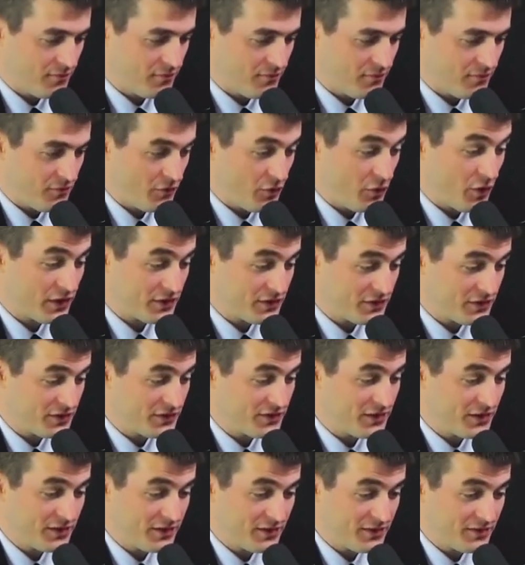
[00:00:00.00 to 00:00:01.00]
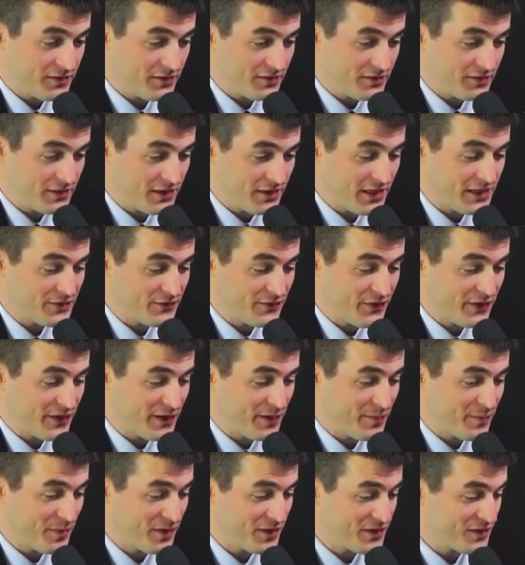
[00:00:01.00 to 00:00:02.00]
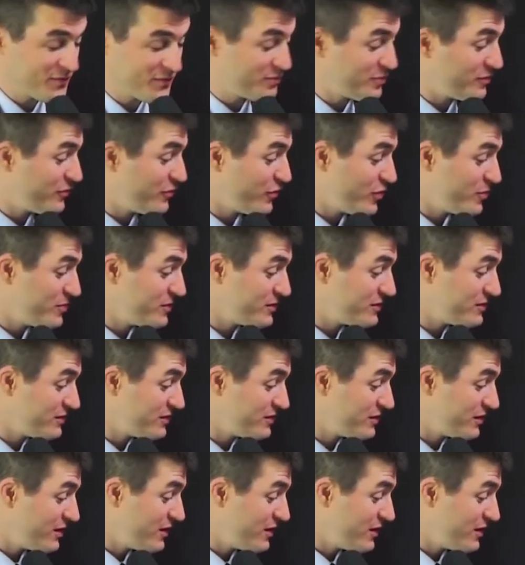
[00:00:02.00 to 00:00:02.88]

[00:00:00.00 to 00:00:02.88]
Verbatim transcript: You actually did it. That is very impressive performance.